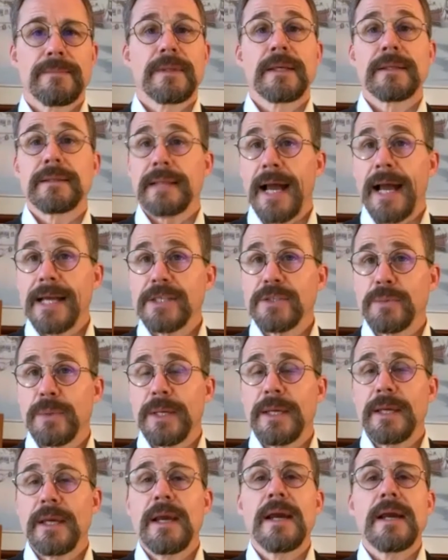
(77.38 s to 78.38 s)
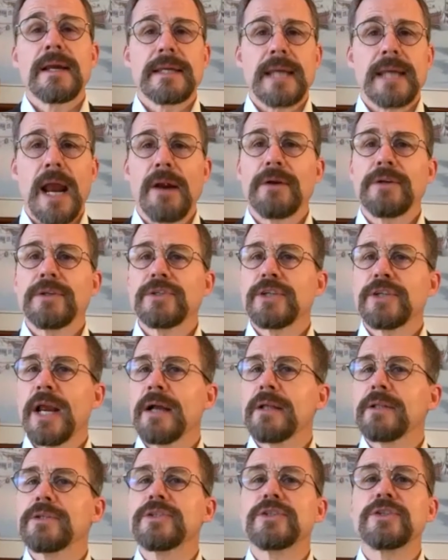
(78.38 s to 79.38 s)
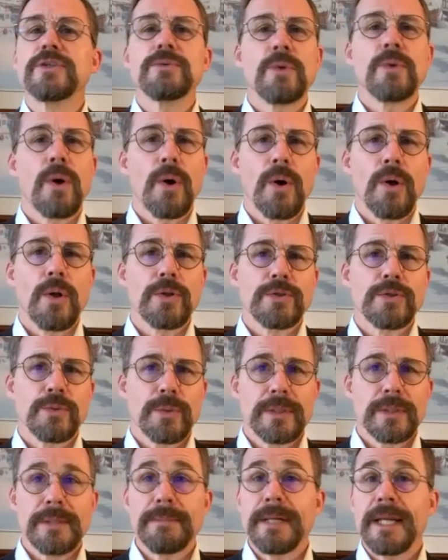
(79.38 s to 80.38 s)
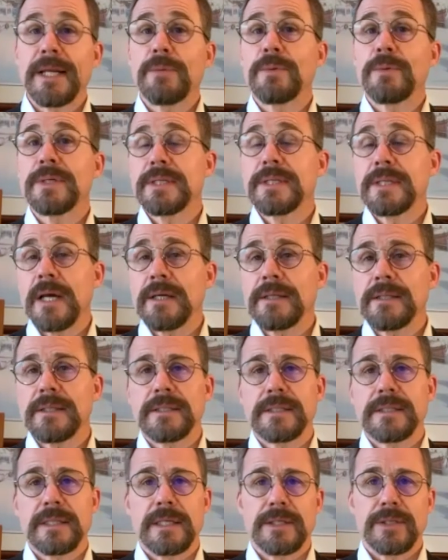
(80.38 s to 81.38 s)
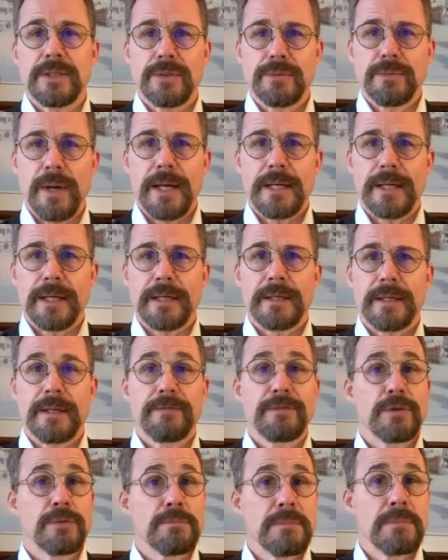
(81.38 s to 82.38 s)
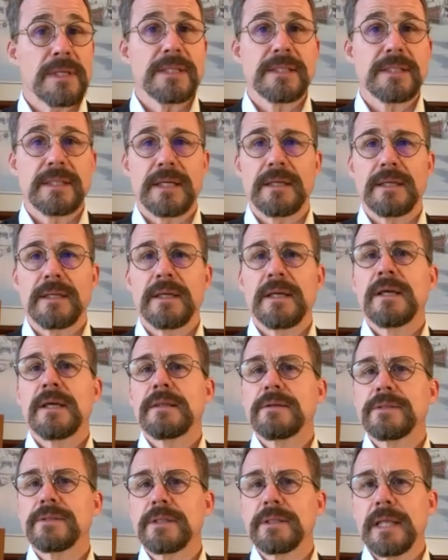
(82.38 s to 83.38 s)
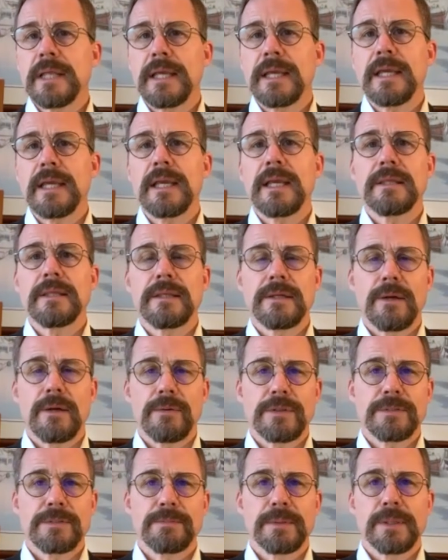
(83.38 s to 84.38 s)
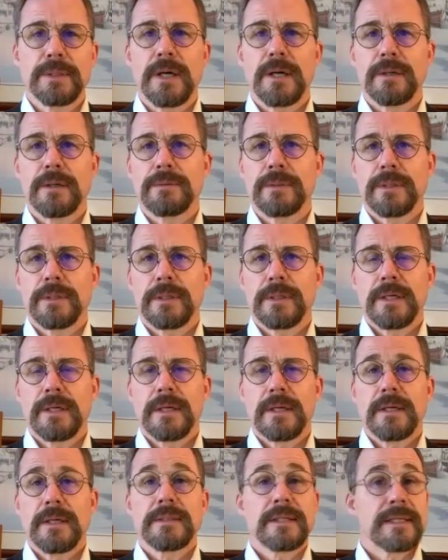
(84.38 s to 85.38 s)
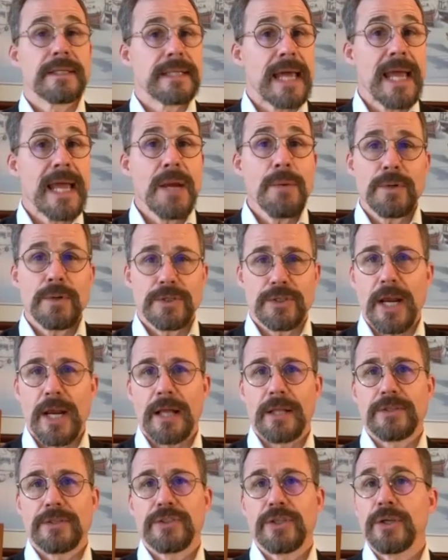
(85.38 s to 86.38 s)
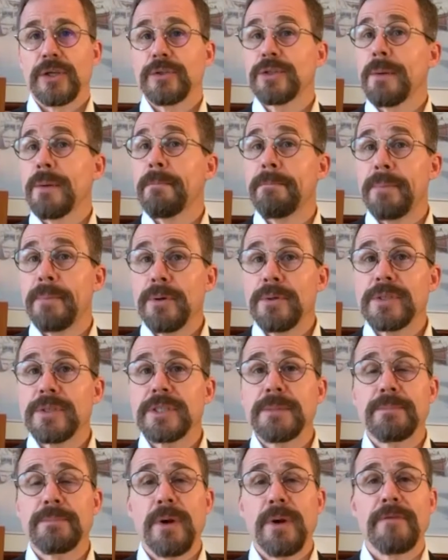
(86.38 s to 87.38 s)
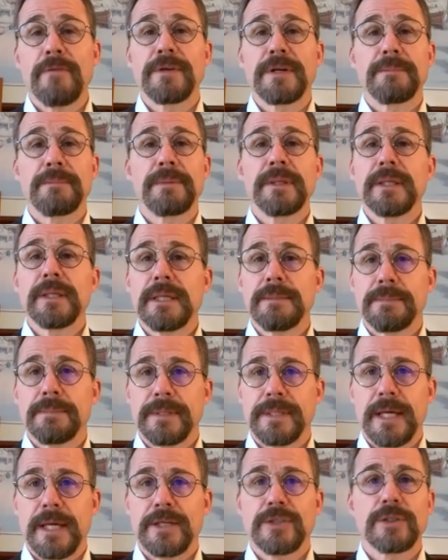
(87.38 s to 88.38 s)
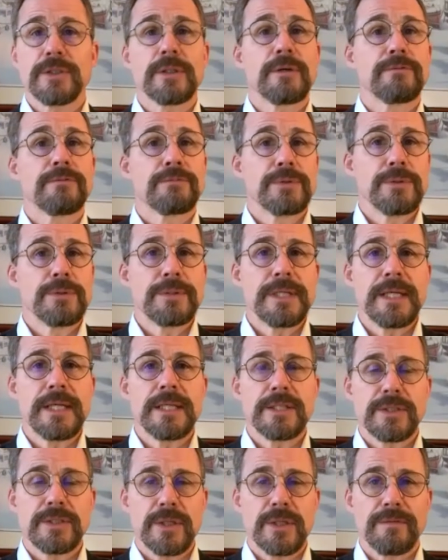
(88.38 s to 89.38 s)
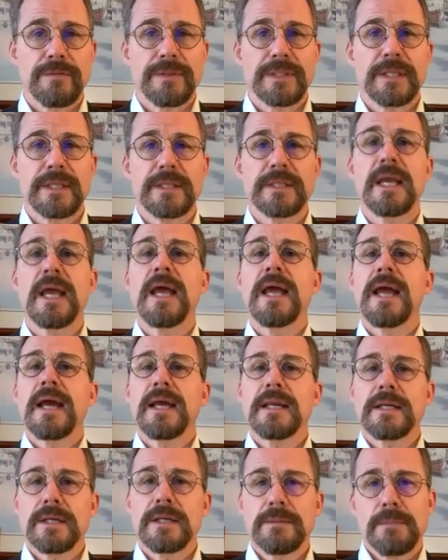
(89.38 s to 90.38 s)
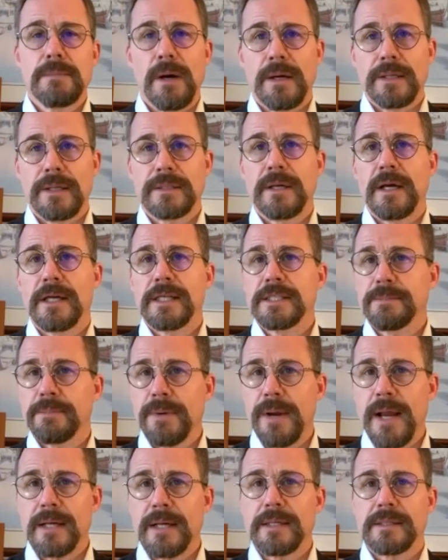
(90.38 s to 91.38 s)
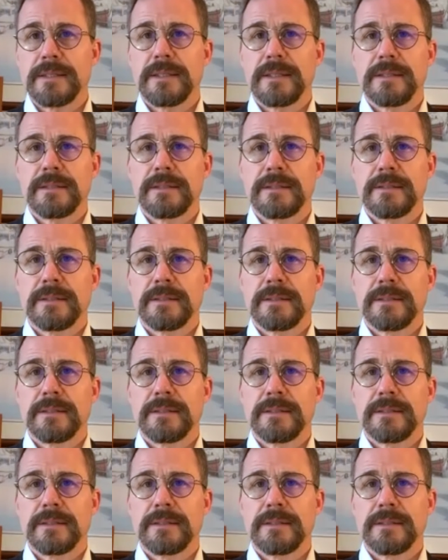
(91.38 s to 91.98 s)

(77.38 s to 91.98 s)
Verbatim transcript: Last week, Karen challenged you all to eliminate redundancy in your writing. If you missed it, there's a link in the notes below. Today, we're challenging you to boost the profitability potential of routine services and commoditized practices.